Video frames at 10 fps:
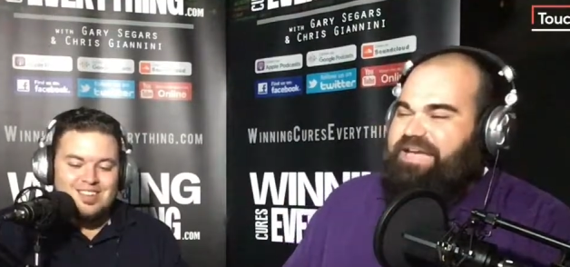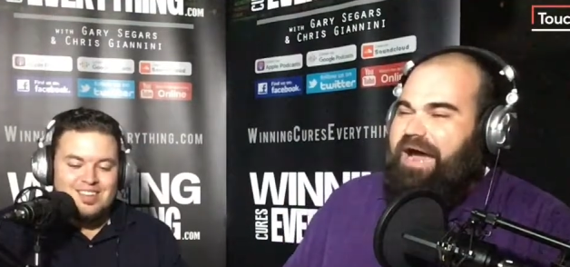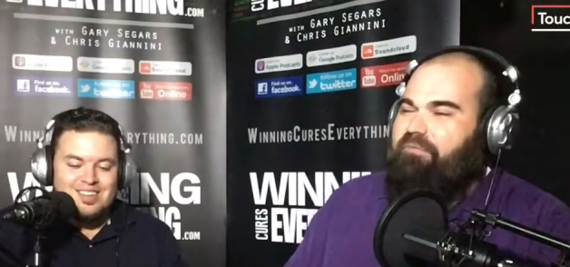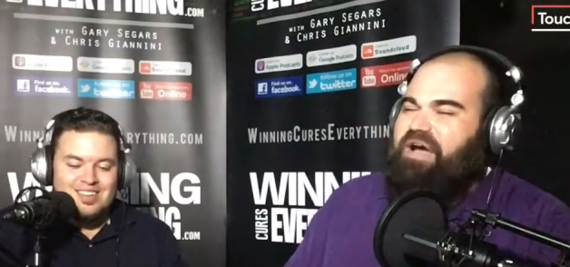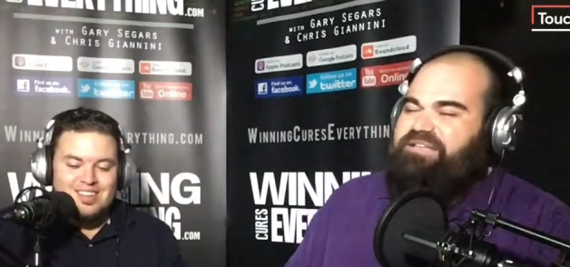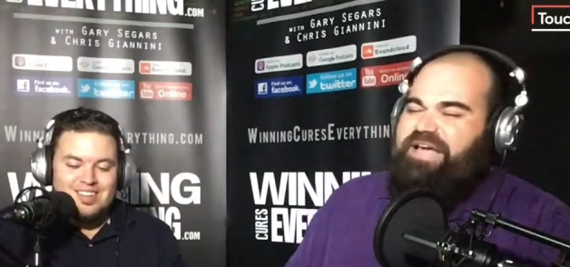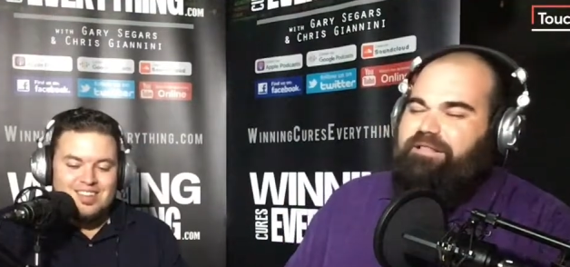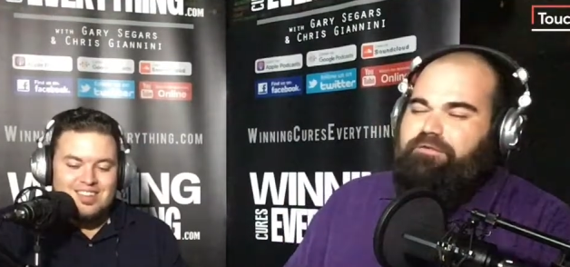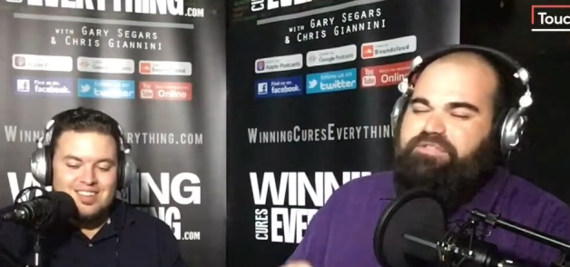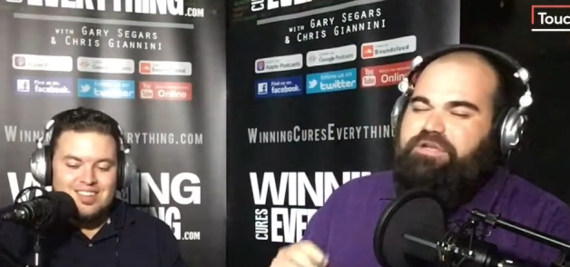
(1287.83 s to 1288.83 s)
Speaker 1: Terod
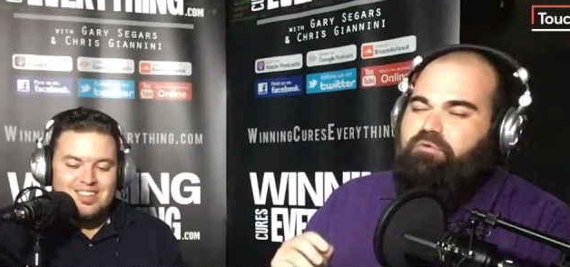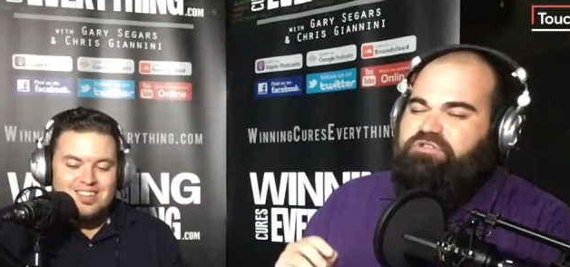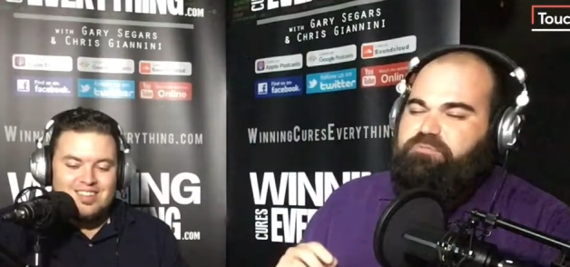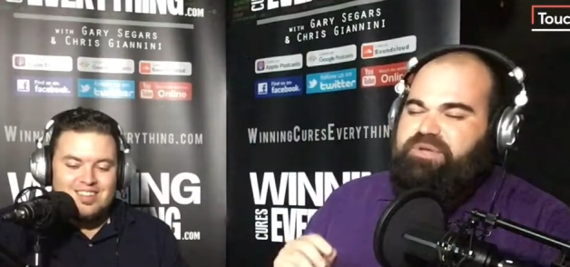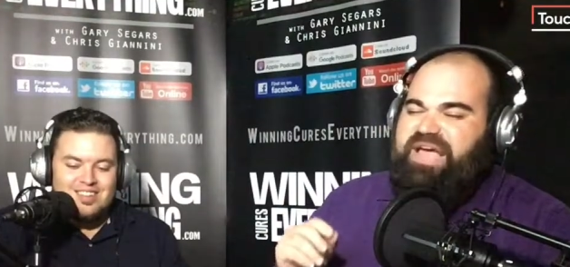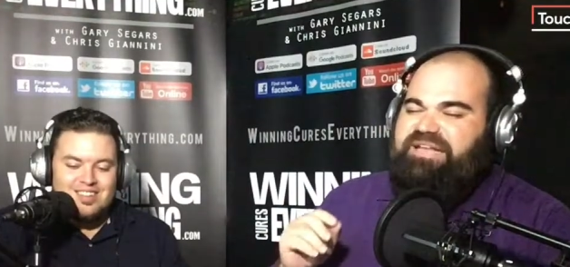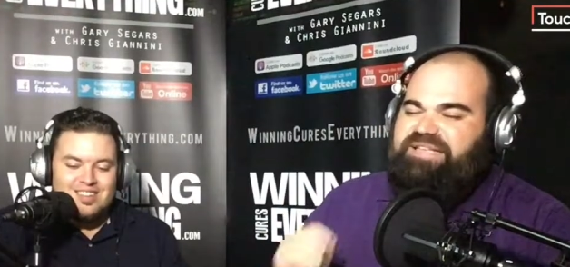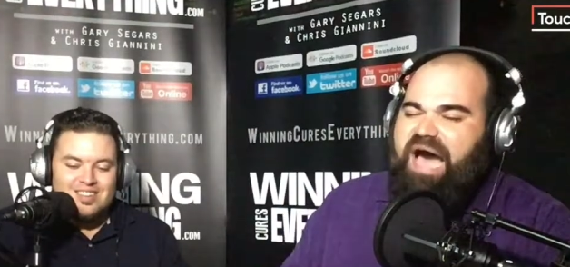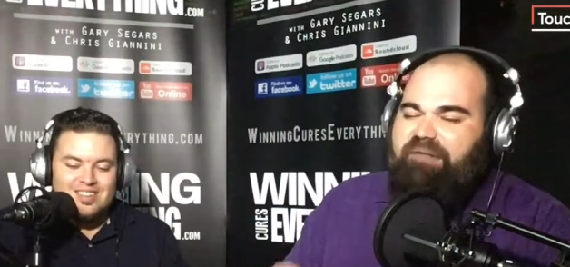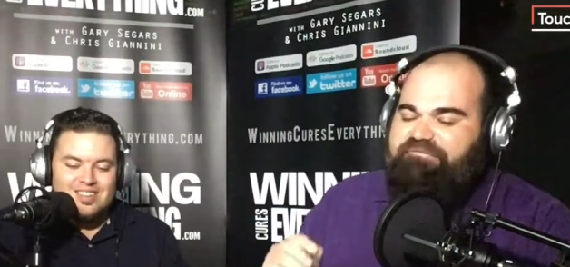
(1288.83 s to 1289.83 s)
Taylor is going to be a
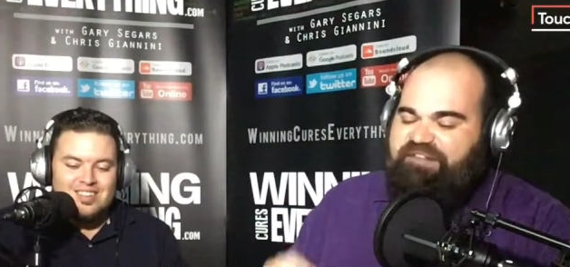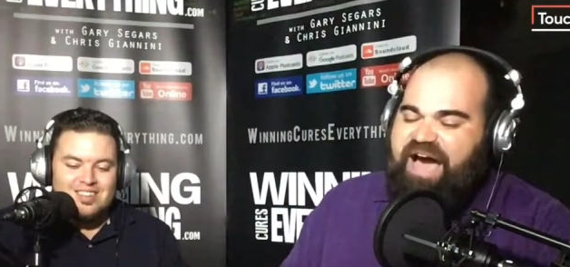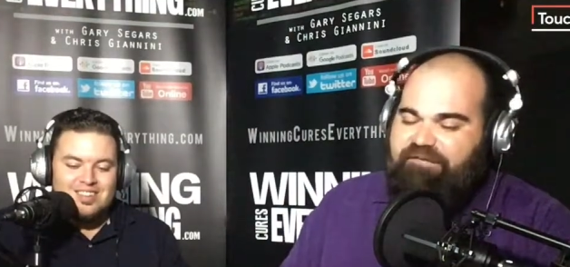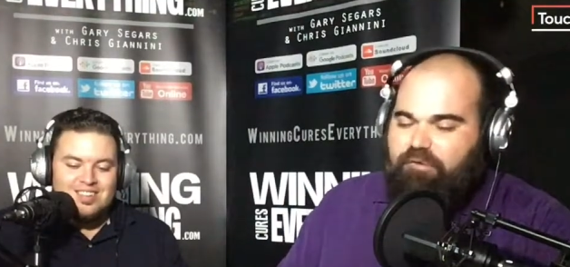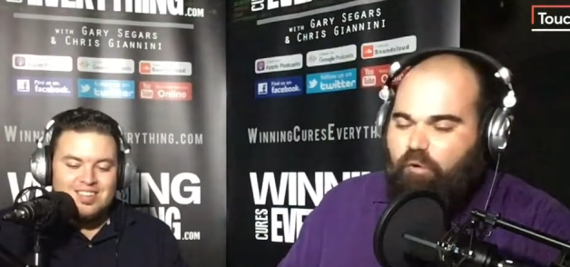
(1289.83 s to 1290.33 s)
top 5